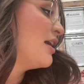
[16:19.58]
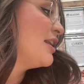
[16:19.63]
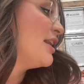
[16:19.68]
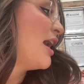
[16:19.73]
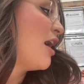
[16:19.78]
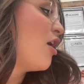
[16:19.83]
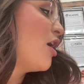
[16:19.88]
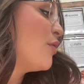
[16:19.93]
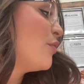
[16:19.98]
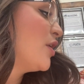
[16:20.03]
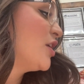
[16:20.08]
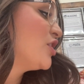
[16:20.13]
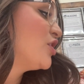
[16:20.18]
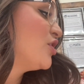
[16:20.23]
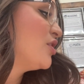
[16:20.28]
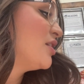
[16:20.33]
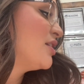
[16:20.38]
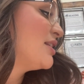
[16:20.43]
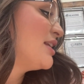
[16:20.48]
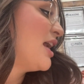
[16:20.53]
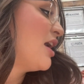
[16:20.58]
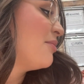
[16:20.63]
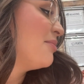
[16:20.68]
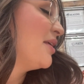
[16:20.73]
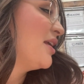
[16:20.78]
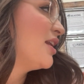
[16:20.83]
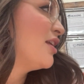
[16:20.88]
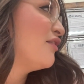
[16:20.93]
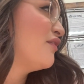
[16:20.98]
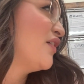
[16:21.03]
Now I want you to tell me
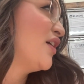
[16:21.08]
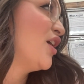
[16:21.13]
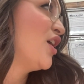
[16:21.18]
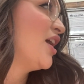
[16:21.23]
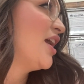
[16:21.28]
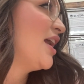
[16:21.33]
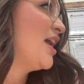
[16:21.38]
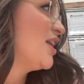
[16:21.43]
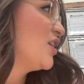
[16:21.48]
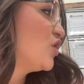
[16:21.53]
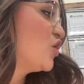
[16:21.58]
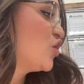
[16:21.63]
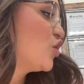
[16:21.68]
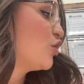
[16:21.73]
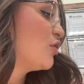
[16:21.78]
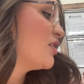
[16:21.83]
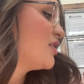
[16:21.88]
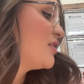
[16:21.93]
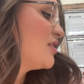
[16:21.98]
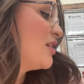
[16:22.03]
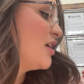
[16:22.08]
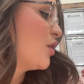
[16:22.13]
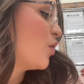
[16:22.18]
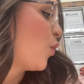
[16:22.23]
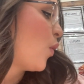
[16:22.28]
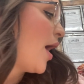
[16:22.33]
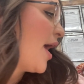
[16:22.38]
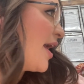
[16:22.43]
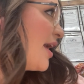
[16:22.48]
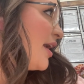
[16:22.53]
in a very interesting
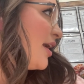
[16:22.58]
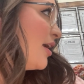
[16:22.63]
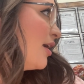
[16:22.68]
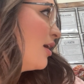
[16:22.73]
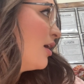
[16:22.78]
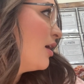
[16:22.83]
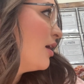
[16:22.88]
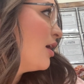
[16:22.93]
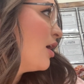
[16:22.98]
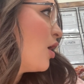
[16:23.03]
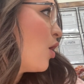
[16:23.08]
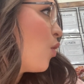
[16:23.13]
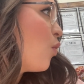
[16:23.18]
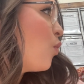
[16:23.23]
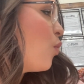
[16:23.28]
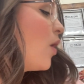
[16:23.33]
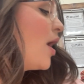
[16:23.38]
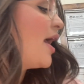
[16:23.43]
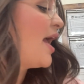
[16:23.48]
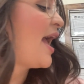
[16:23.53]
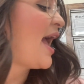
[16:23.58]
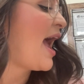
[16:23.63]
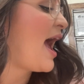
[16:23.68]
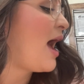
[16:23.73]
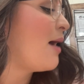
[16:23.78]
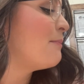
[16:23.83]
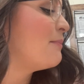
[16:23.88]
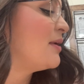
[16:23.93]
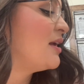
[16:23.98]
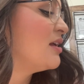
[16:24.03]
way, what
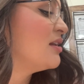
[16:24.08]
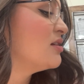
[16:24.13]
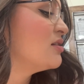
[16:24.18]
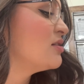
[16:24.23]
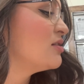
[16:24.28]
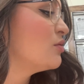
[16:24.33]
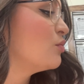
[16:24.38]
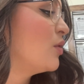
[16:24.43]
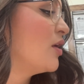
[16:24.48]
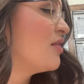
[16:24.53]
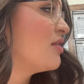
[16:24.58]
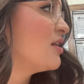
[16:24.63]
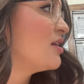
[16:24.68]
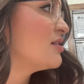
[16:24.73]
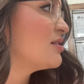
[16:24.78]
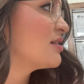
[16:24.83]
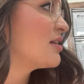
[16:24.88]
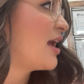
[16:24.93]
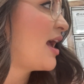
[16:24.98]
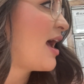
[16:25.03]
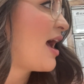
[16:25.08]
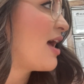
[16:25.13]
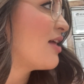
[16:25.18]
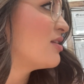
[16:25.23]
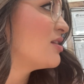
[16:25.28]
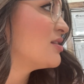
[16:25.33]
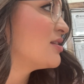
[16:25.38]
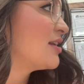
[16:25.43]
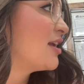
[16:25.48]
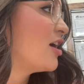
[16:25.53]
happened when this cat,
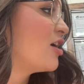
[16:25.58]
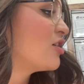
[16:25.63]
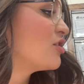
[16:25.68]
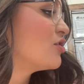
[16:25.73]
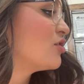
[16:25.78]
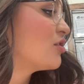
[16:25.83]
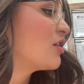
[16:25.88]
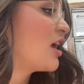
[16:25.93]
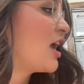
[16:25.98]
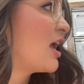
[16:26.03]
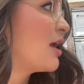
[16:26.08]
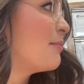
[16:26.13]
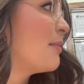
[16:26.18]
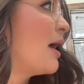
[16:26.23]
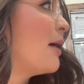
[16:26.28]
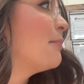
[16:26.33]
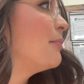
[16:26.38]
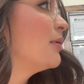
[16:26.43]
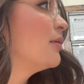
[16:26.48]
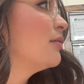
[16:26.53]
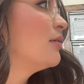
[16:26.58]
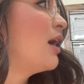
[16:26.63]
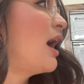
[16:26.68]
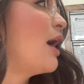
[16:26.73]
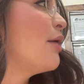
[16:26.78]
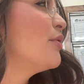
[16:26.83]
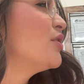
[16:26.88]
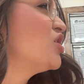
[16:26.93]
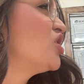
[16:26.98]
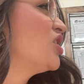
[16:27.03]
this character came up? I
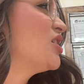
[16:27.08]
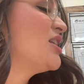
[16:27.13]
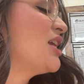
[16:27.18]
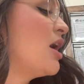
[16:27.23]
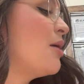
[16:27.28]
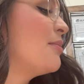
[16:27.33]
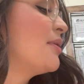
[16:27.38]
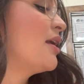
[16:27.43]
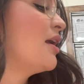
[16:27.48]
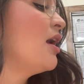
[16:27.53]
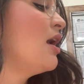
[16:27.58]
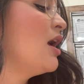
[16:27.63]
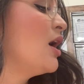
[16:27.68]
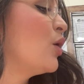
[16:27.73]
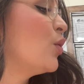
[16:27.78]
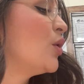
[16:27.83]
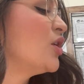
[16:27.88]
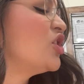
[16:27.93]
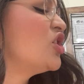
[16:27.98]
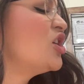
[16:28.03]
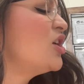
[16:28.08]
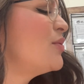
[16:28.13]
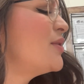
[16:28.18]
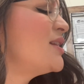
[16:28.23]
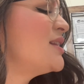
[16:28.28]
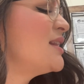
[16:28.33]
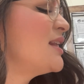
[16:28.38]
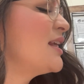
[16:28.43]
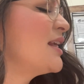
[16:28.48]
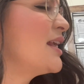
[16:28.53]
want you to tell me what she was
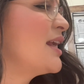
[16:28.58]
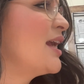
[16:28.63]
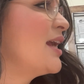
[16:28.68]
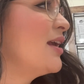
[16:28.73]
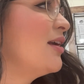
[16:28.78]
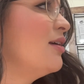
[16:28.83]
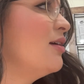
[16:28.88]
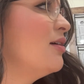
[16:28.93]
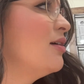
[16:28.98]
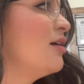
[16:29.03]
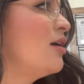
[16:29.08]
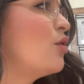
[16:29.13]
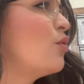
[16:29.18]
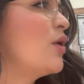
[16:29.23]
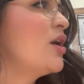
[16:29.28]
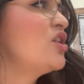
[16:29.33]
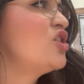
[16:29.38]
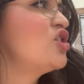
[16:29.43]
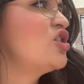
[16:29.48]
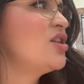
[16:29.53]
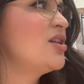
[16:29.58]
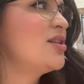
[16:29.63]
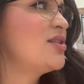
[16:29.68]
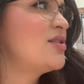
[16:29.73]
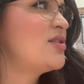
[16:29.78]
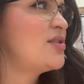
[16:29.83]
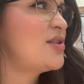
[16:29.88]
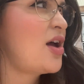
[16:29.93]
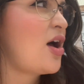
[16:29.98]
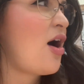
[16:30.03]
thinking, what she
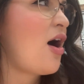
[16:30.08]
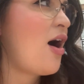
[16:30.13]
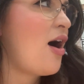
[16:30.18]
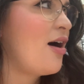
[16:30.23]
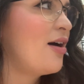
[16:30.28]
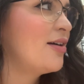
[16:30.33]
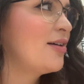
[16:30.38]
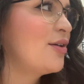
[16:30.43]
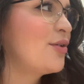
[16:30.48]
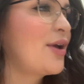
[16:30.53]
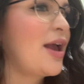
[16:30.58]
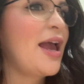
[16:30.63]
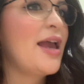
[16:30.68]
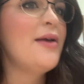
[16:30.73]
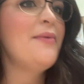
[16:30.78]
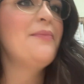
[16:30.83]
saw, okay?